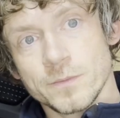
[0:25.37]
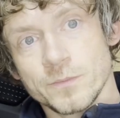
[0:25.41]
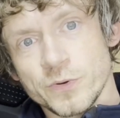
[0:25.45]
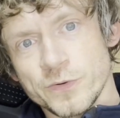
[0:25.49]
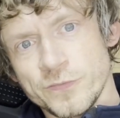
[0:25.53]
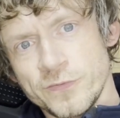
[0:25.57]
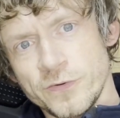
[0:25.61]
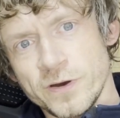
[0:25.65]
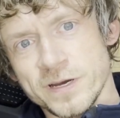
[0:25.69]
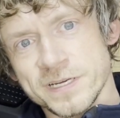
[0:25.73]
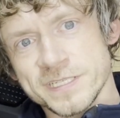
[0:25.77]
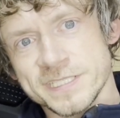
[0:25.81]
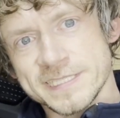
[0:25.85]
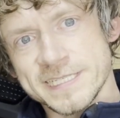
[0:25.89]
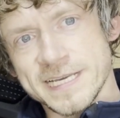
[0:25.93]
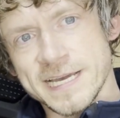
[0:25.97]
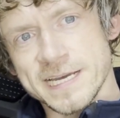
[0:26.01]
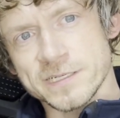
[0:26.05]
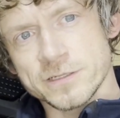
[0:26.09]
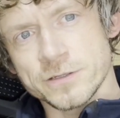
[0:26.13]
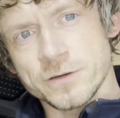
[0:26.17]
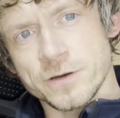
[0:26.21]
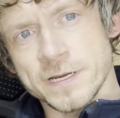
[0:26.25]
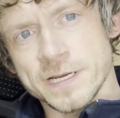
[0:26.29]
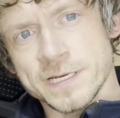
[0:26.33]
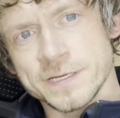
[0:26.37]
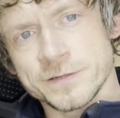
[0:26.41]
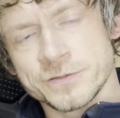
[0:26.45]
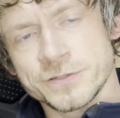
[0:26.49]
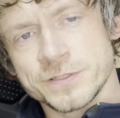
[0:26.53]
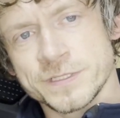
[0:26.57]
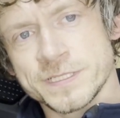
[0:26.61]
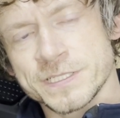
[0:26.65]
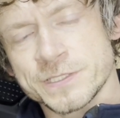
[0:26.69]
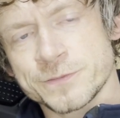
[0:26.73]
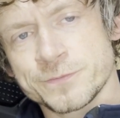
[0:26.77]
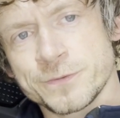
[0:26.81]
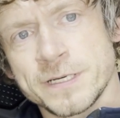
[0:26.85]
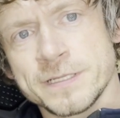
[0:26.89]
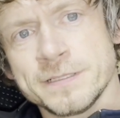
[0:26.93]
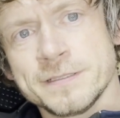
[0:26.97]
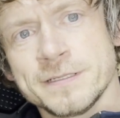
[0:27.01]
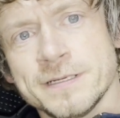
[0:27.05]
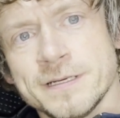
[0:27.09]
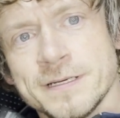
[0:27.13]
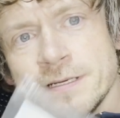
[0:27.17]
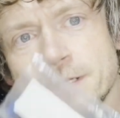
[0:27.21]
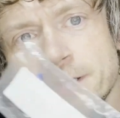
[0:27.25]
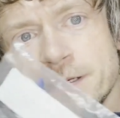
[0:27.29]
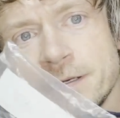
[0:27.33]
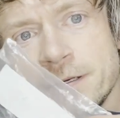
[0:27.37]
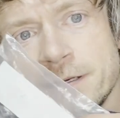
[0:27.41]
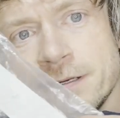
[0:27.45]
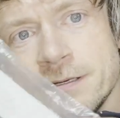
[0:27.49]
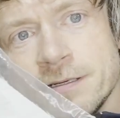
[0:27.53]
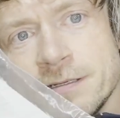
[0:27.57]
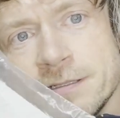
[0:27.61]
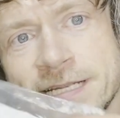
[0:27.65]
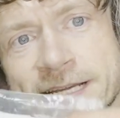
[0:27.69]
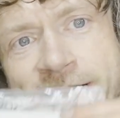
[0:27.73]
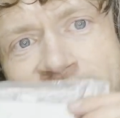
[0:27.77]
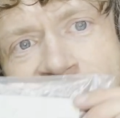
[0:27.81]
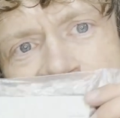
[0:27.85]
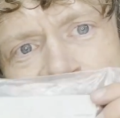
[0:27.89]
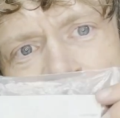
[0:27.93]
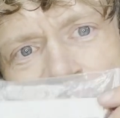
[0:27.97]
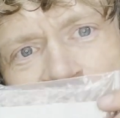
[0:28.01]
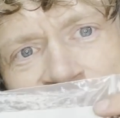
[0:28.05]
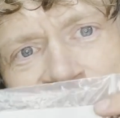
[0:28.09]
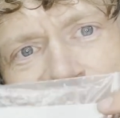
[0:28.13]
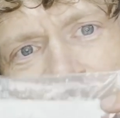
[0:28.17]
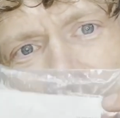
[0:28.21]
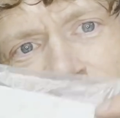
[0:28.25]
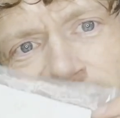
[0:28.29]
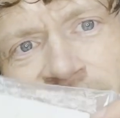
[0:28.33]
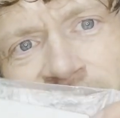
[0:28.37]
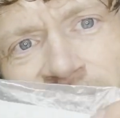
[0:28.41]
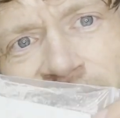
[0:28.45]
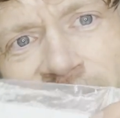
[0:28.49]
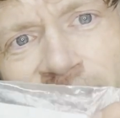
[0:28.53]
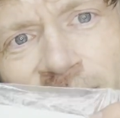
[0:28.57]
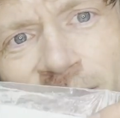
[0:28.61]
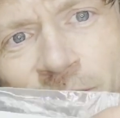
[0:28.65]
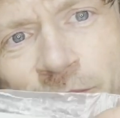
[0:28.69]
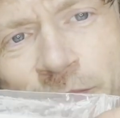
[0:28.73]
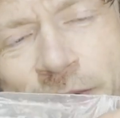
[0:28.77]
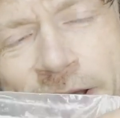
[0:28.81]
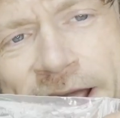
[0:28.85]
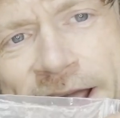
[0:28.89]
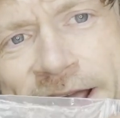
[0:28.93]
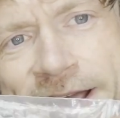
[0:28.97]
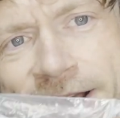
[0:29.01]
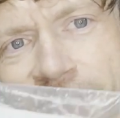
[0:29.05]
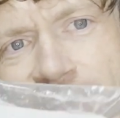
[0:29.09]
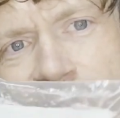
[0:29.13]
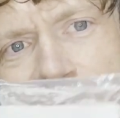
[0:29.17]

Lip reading: before I start going into this one, they came in this little bag,